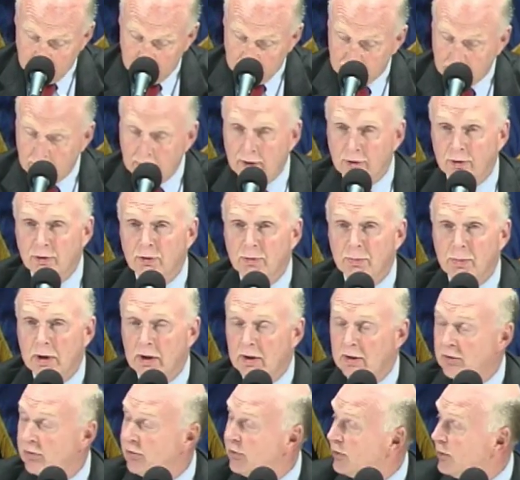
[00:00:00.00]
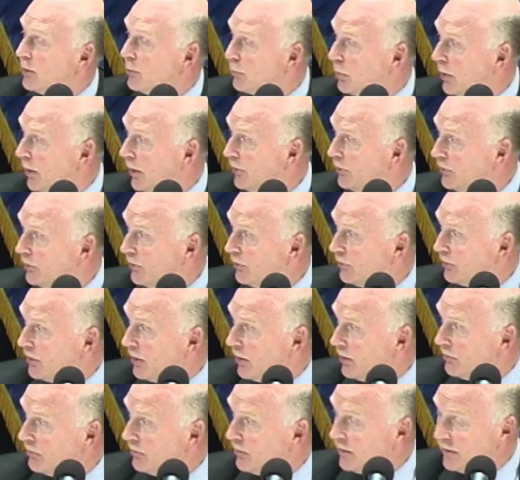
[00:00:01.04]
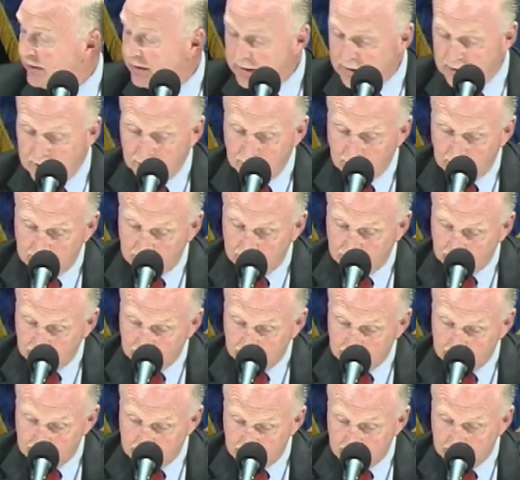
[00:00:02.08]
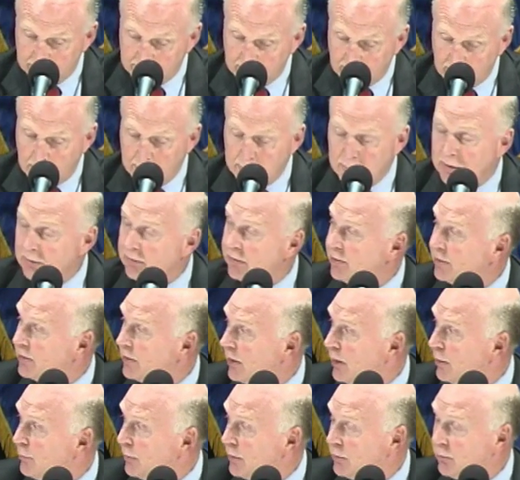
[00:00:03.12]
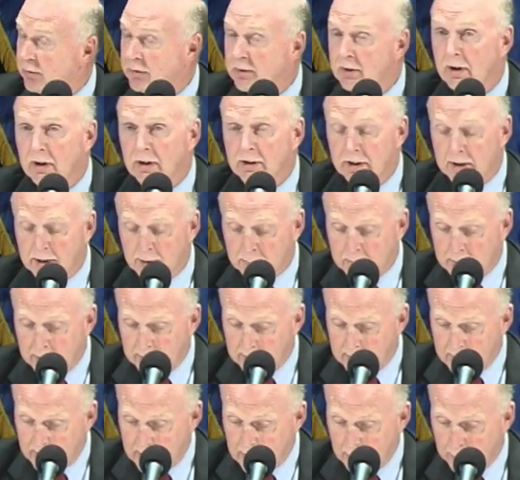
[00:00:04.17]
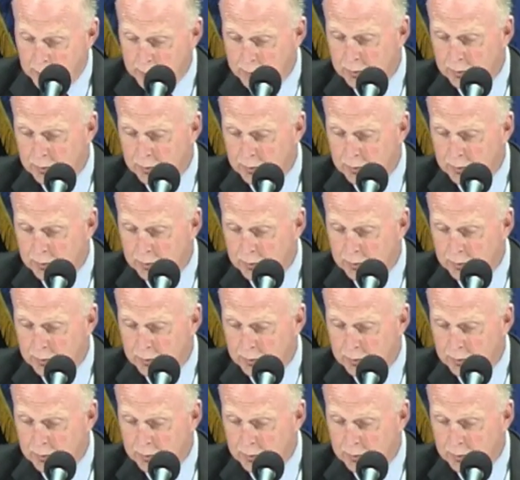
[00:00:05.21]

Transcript: Transparency and price discovery easily floated to the top every time we were talking about how